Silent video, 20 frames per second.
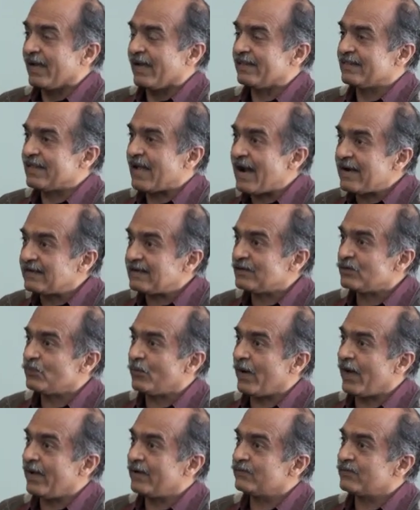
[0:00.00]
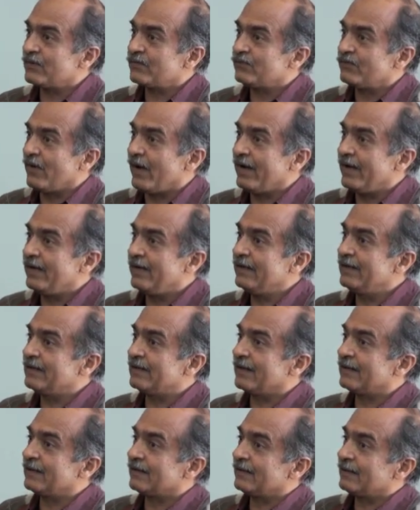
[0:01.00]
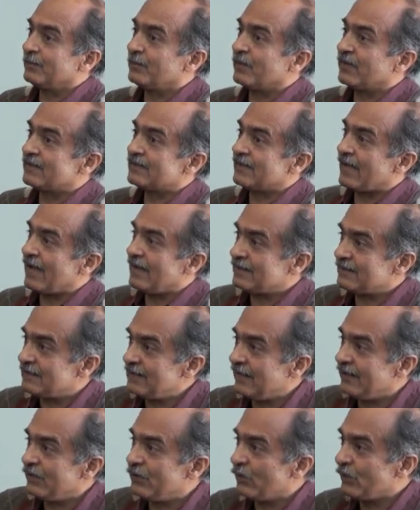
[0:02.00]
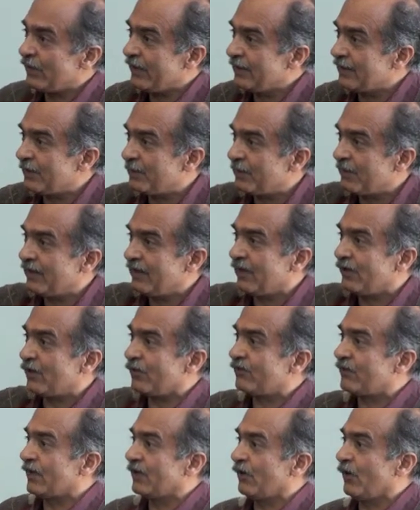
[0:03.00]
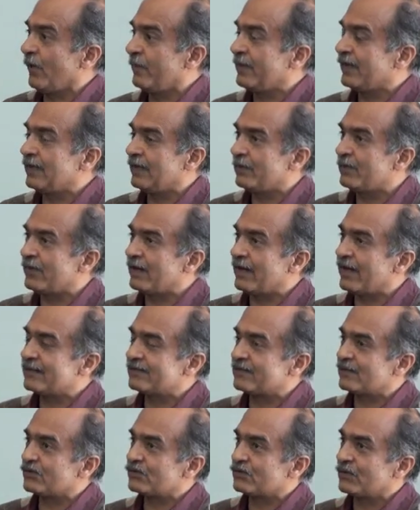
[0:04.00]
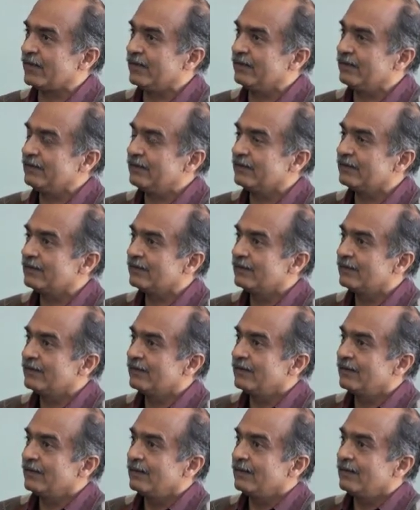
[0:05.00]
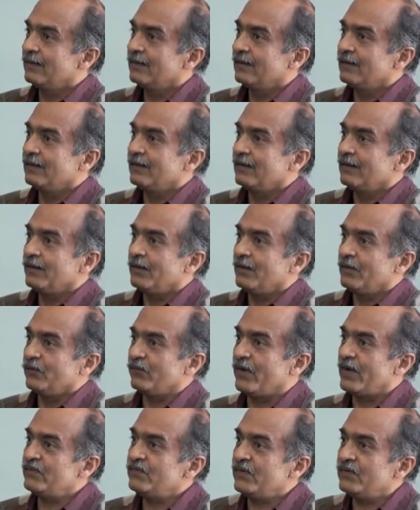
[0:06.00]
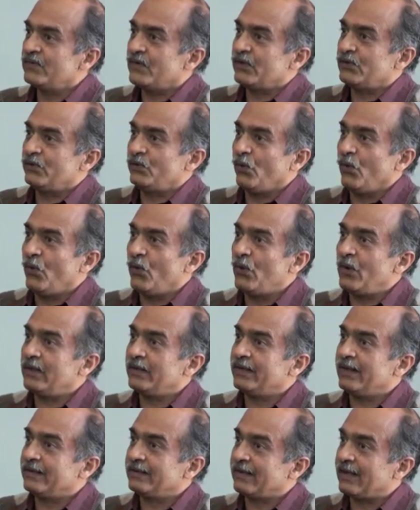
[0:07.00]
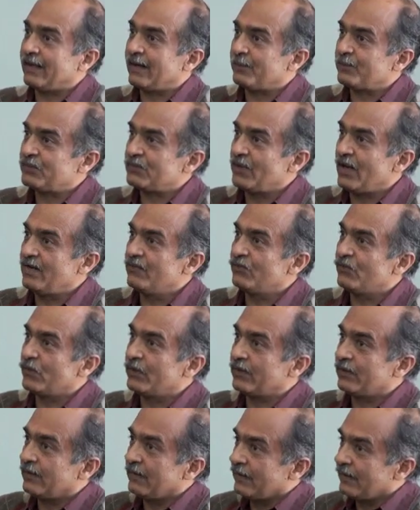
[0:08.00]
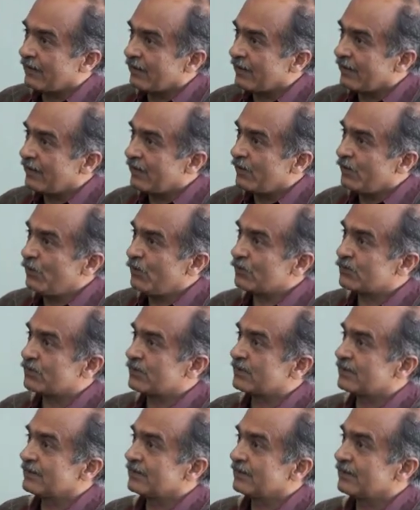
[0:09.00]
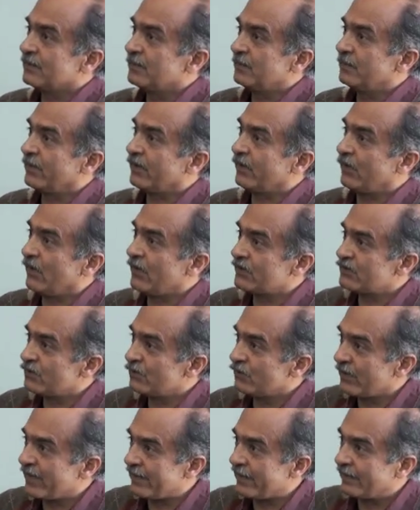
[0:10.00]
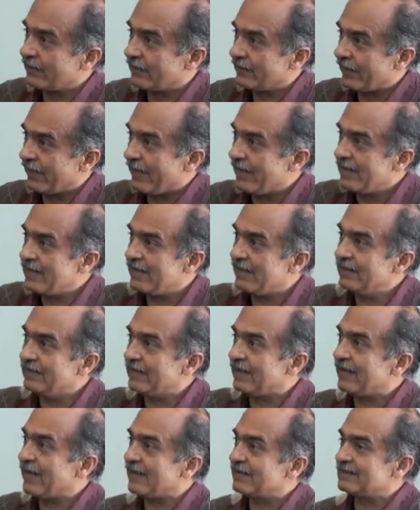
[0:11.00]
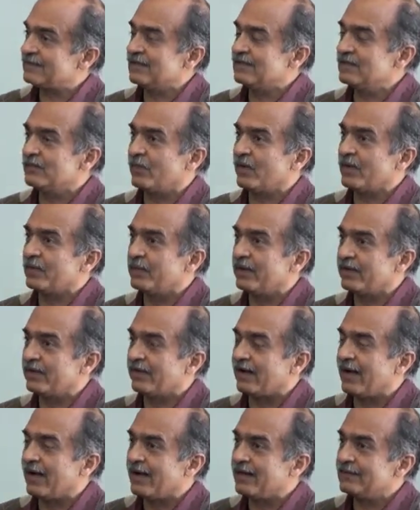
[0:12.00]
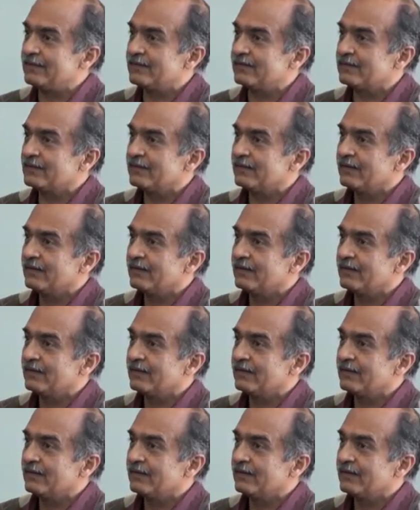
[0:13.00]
And that is why we find that precisely during the period of economic liberalization, when we were told that corruption would reduce because you are ending the license permit Raj,